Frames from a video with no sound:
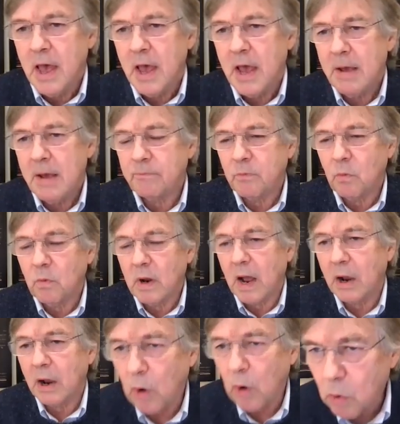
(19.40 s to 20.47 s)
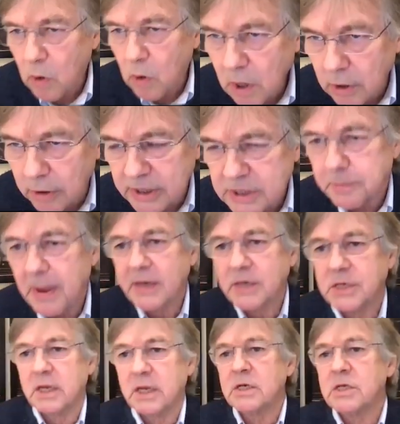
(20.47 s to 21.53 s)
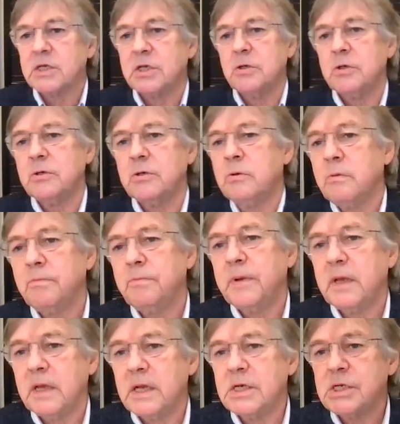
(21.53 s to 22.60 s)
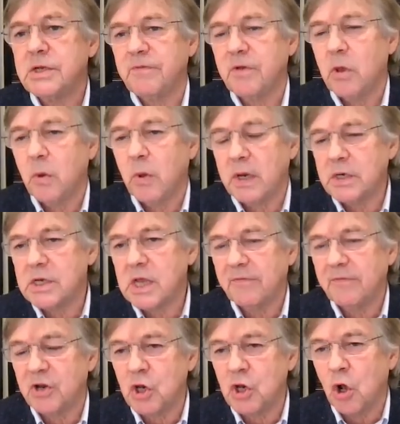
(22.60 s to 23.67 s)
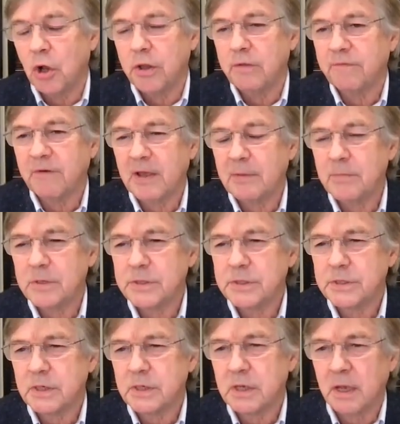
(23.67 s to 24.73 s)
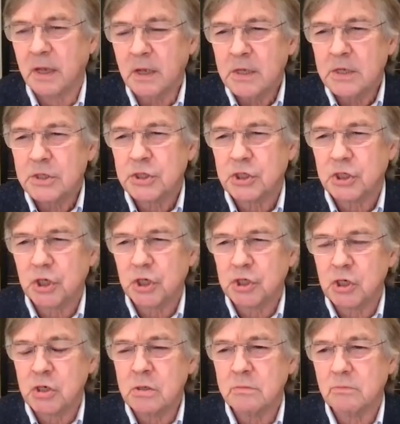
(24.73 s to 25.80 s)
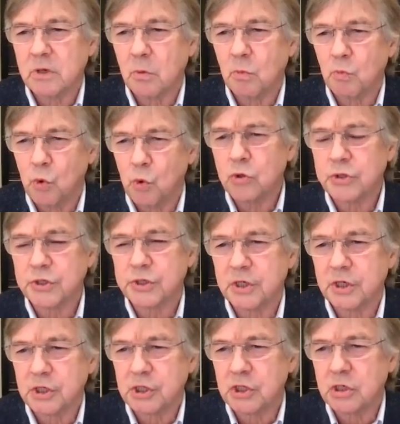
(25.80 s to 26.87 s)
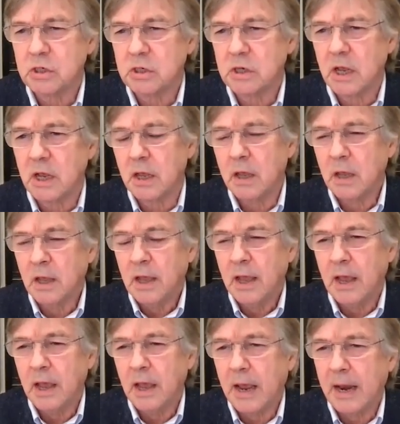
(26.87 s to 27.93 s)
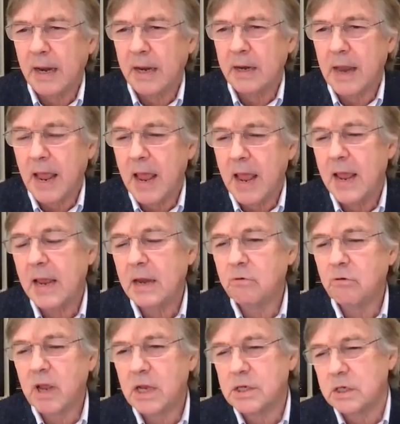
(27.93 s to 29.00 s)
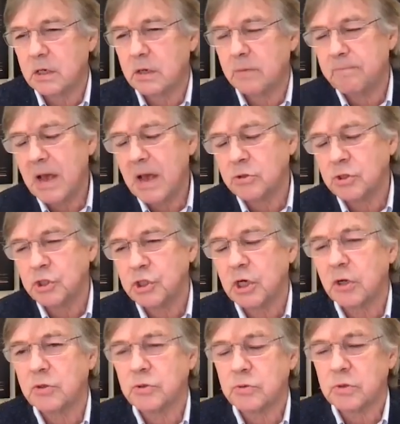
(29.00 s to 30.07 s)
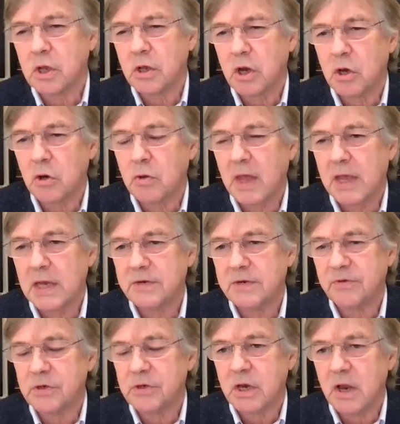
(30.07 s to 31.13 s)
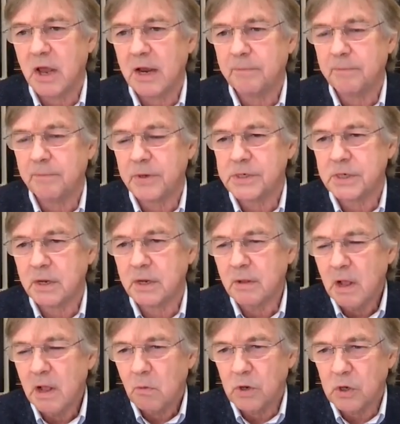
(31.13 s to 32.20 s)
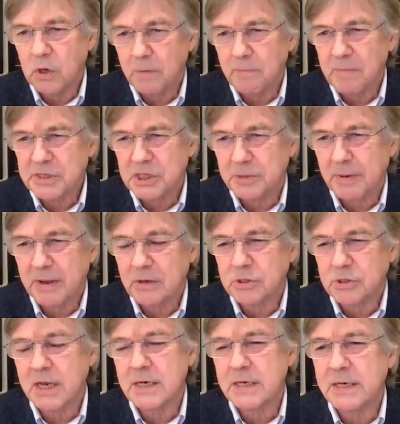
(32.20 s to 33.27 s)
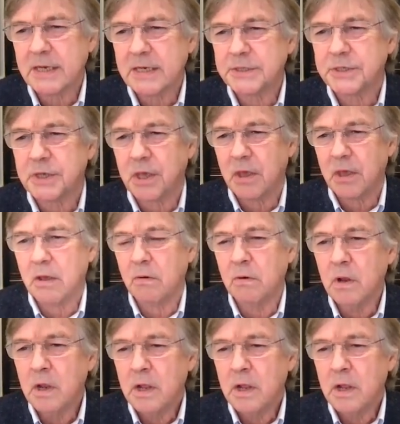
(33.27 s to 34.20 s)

Um, we were expecting to be interviewing David Nutt, the famous uh, surgeon, war surgeon, uh, and Henrietta Bowden-Jones was going to do that interview tonight, but uh, we got a message about ten days ago